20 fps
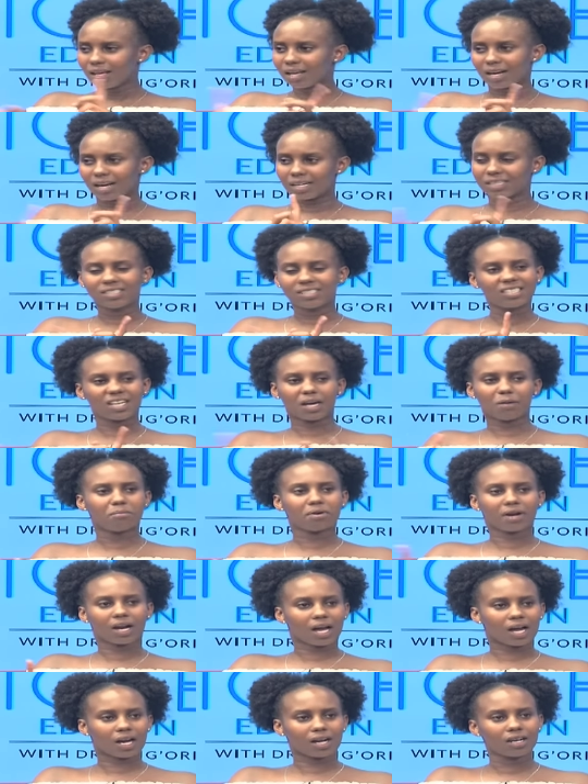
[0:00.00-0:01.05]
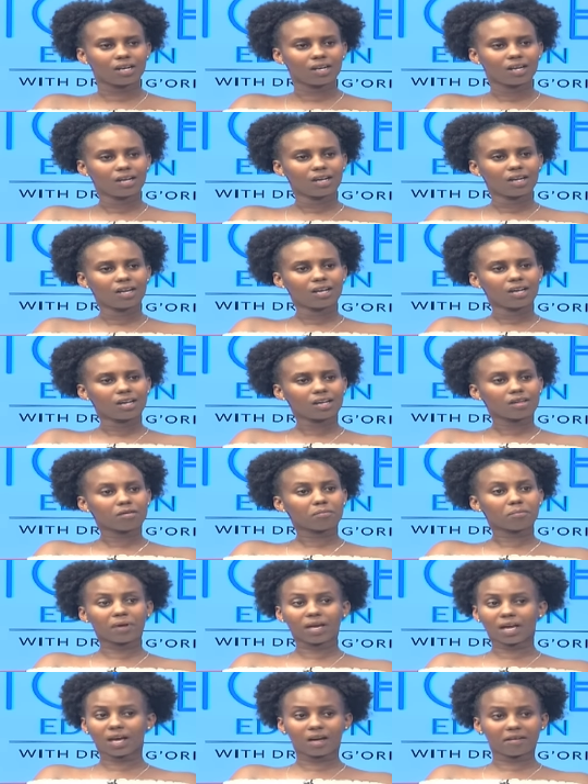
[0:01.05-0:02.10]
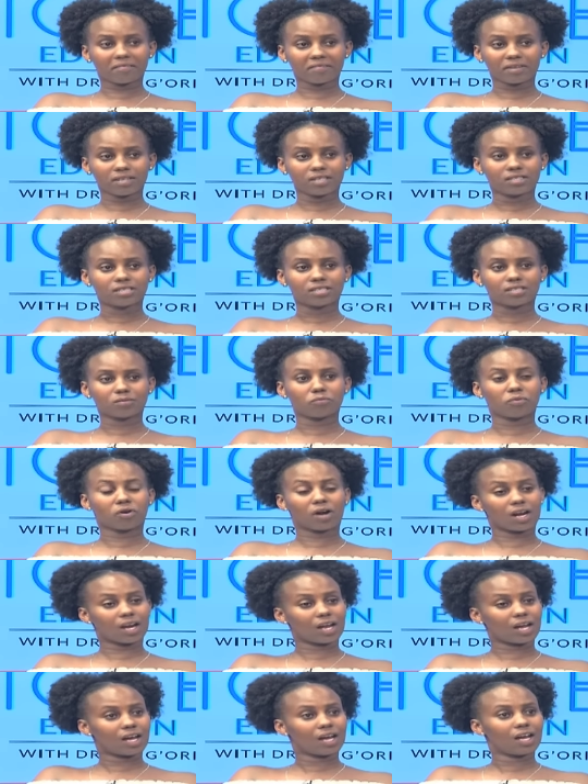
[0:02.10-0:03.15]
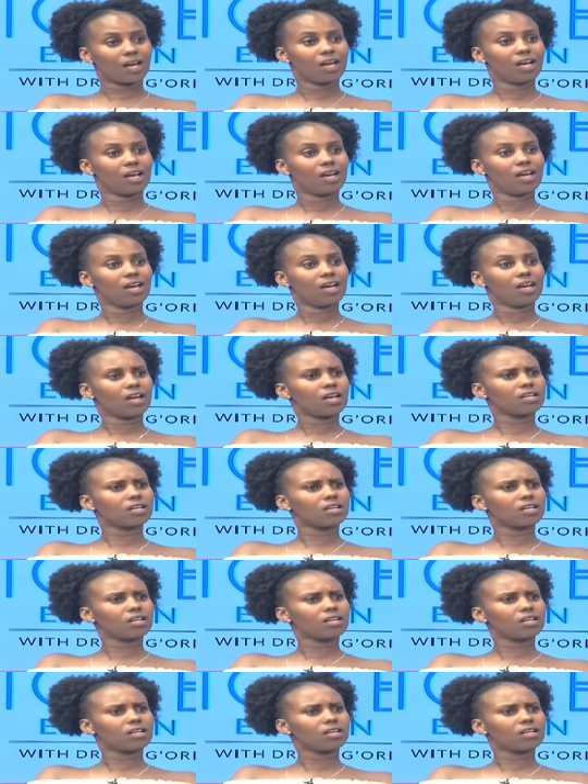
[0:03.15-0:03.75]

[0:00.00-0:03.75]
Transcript: atina brag. You have it, bwana. It's not bragging,